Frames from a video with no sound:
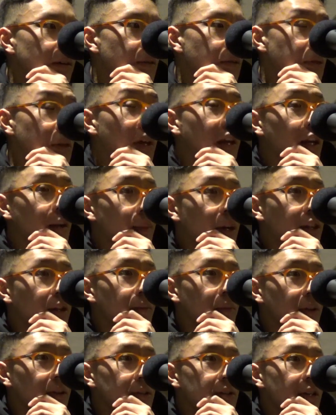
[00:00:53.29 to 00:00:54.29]
thinking about the
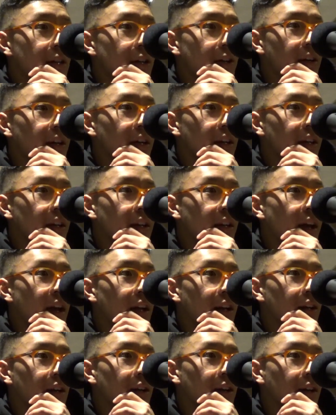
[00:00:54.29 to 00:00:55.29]
military and how
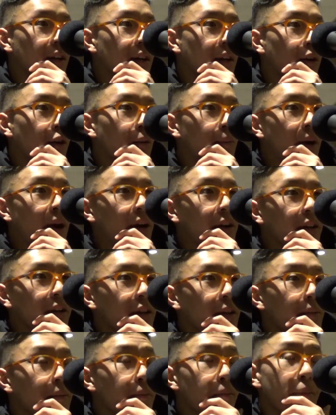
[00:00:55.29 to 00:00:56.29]
to go about it,
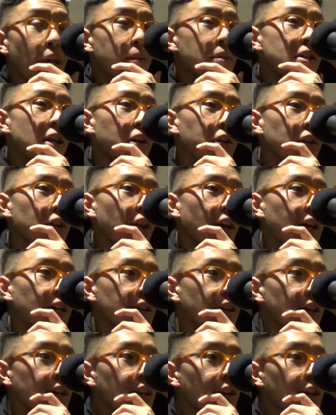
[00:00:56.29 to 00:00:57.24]
and maybe down the line,